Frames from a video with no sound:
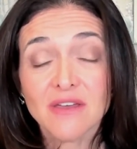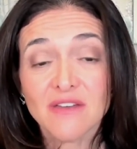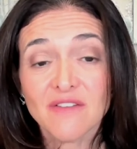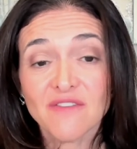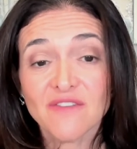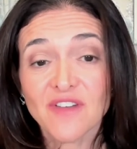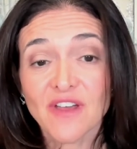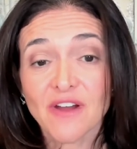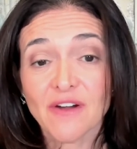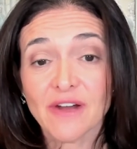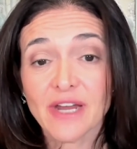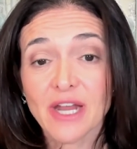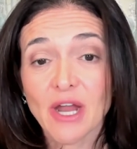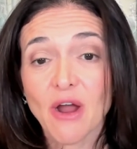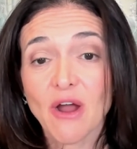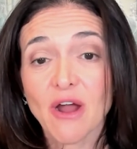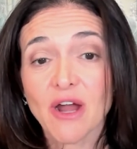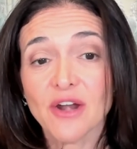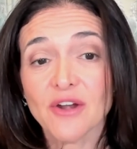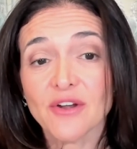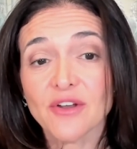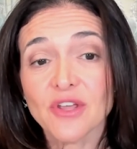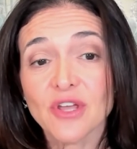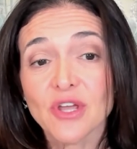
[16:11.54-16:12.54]
very
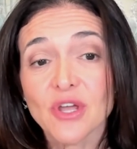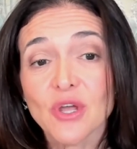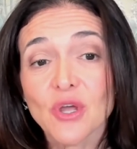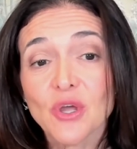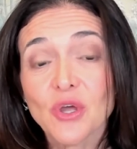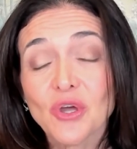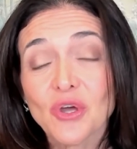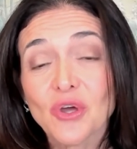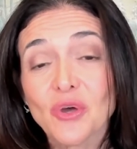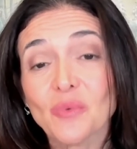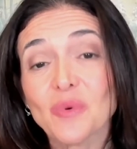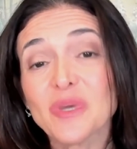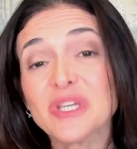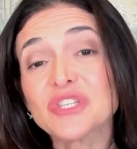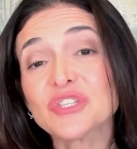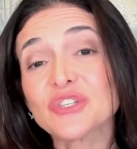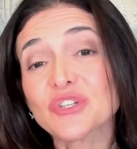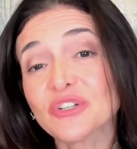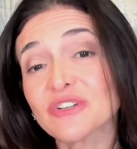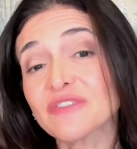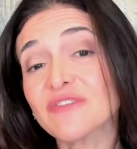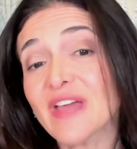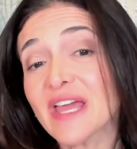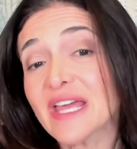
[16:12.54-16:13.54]
hard. We
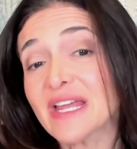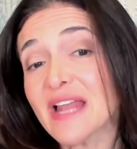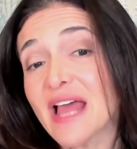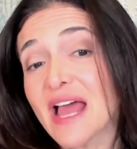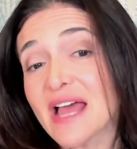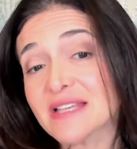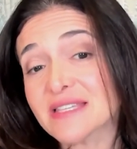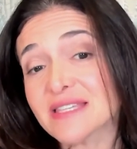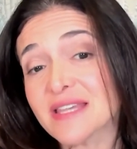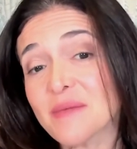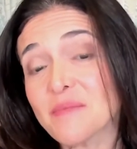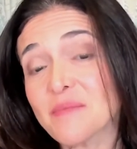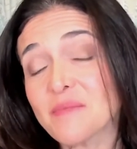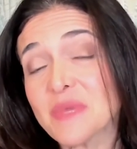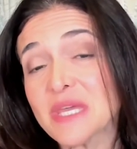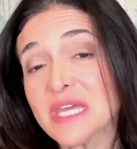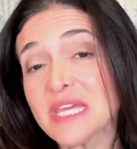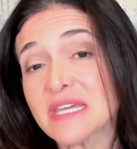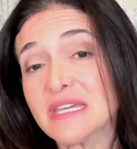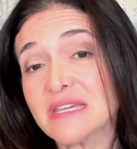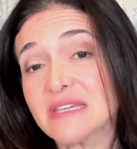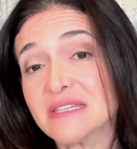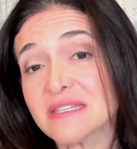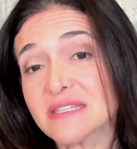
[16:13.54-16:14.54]
surveyed
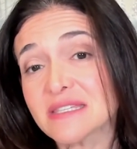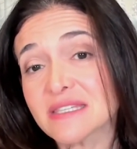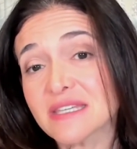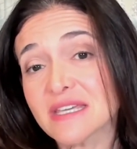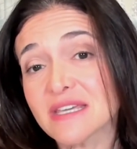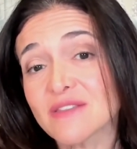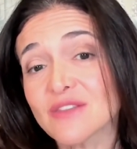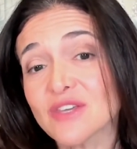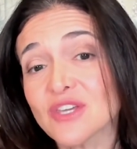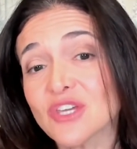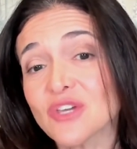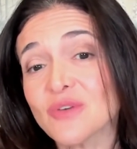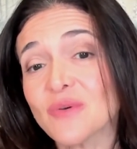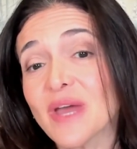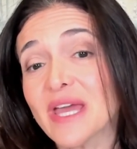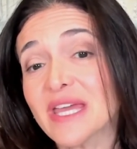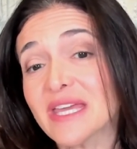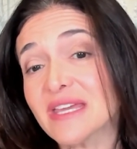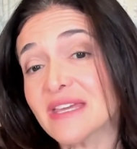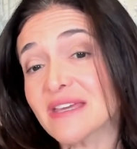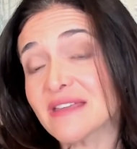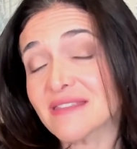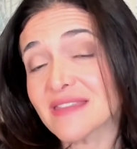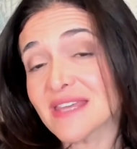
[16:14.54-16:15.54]
SMBs in the
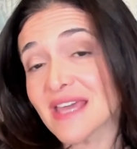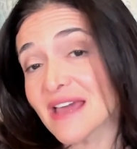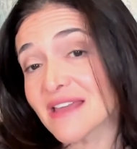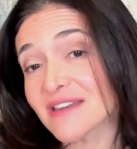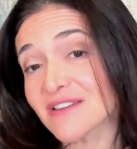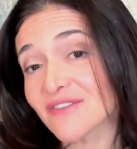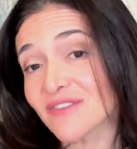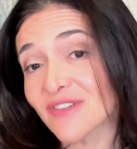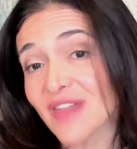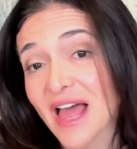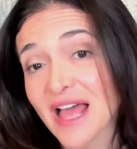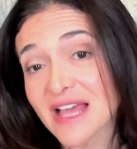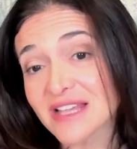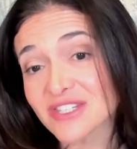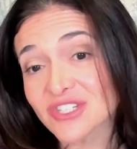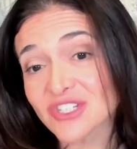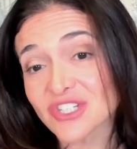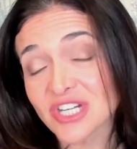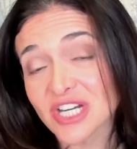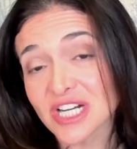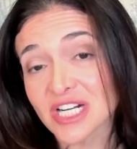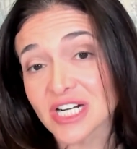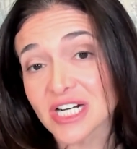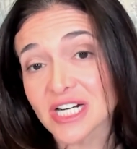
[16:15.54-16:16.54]
UAE at the end of last
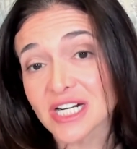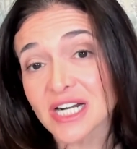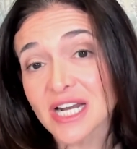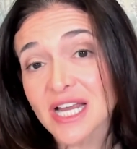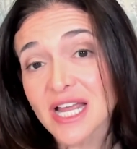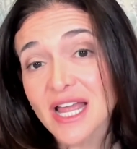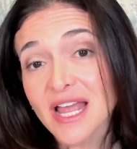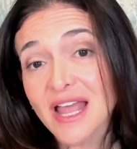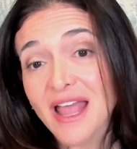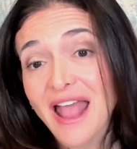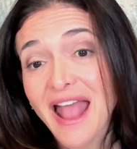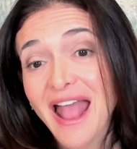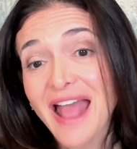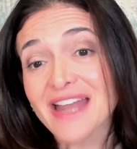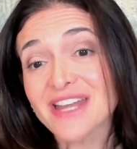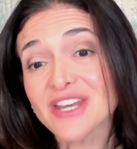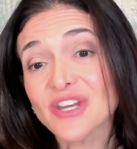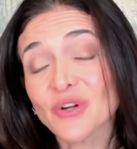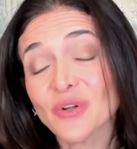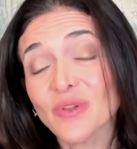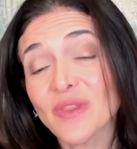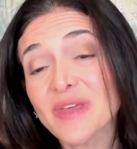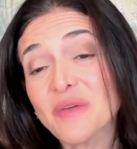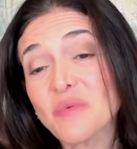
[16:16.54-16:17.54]
year, and
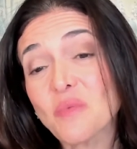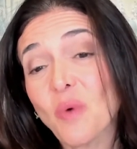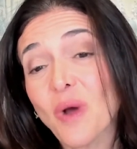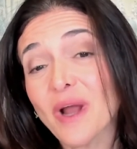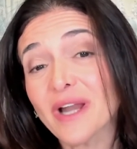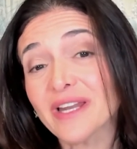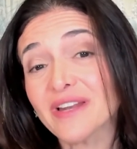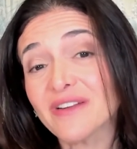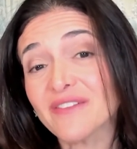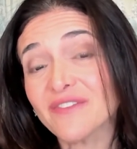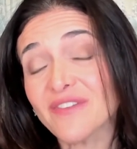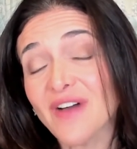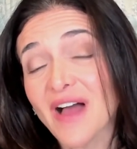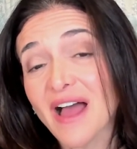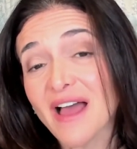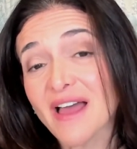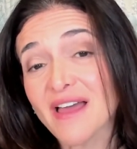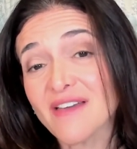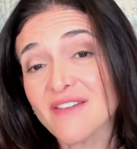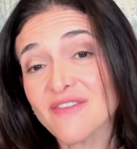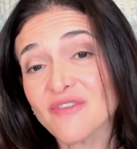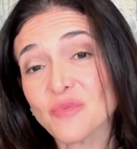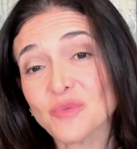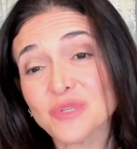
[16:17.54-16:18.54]
nearly 1 in
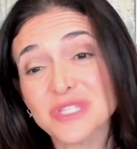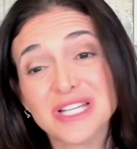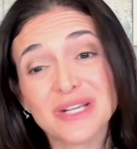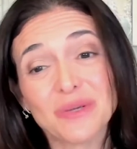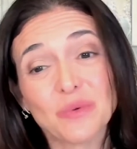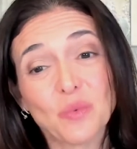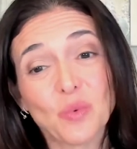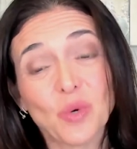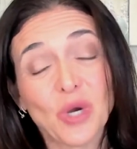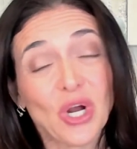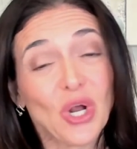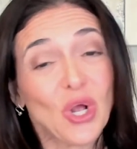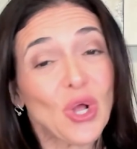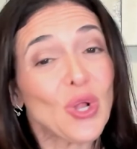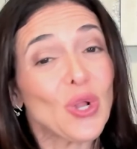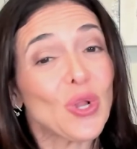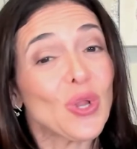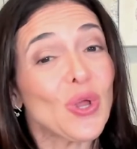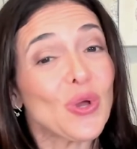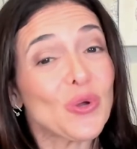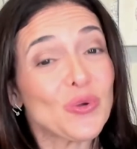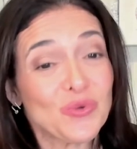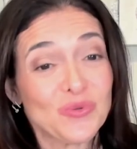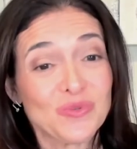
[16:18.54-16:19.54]
5 were
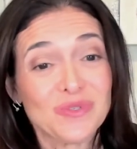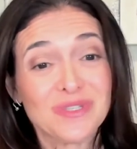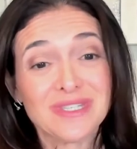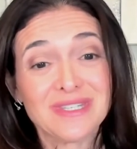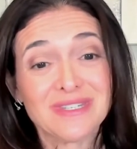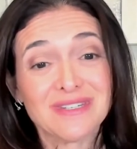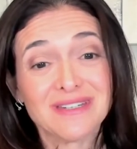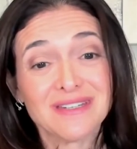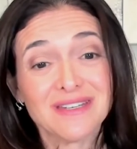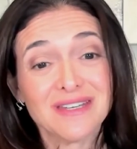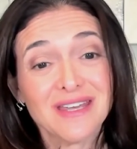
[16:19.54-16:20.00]
closed.